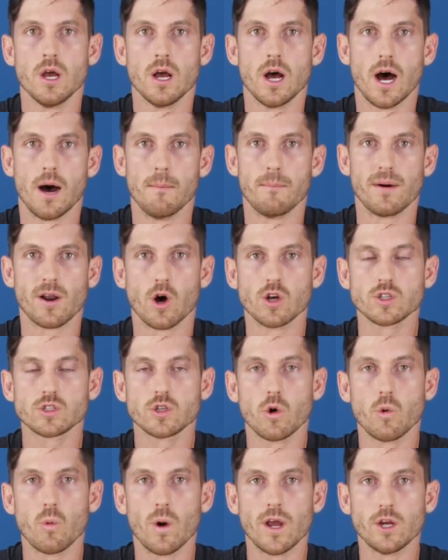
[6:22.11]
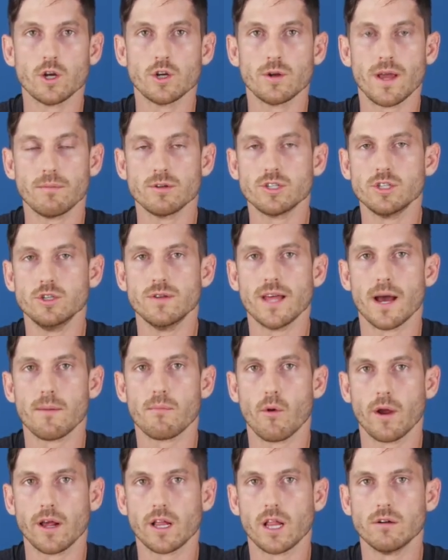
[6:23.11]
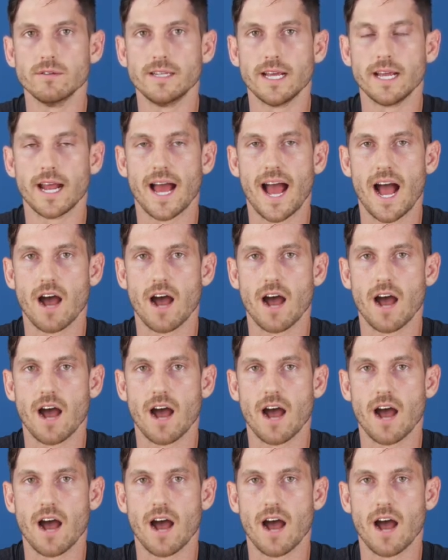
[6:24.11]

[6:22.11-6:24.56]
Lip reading: But also what you're able to do that point cloud data